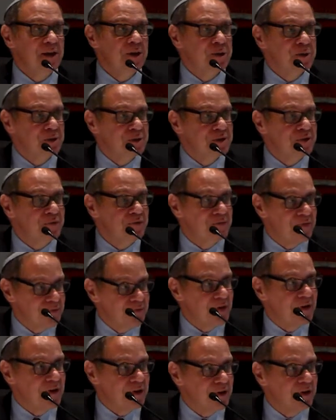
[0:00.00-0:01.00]
issues
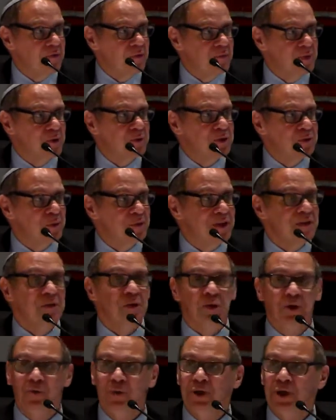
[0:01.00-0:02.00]
of abuse within
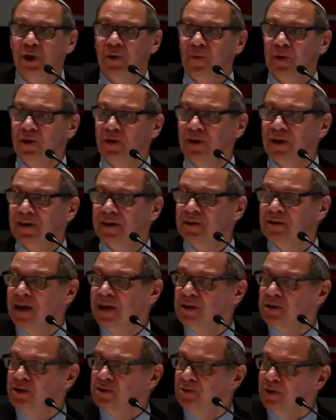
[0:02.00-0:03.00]
the Jewish community,
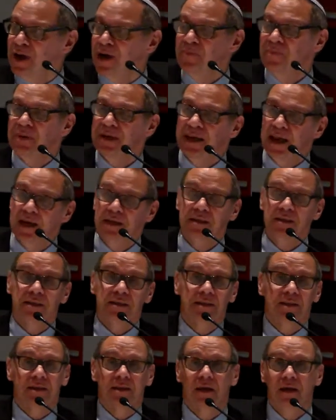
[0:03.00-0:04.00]
and stood up
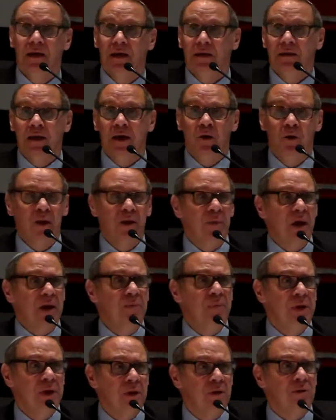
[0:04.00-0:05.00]
against not only my
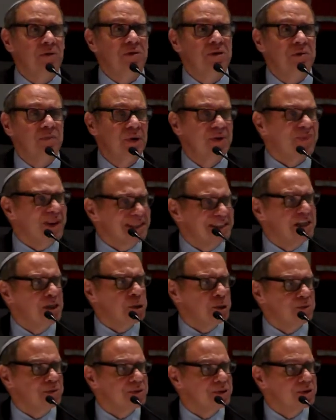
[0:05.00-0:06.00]
peers, but my
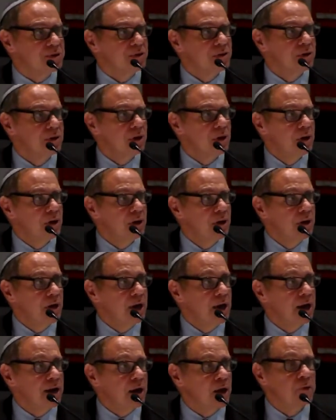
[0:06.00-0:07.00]
teachers
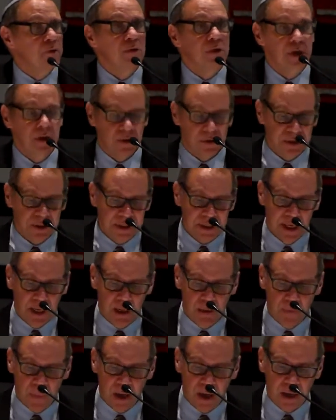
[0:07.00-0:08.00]
and other leaders
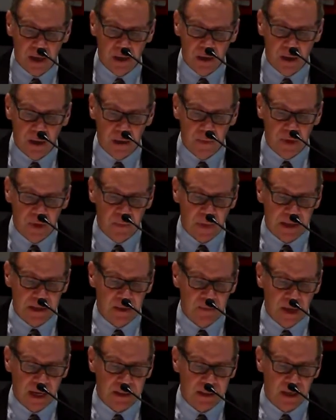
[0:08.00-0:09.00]
in
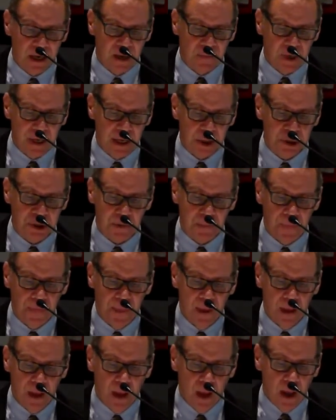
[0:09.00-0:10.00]
my denomination.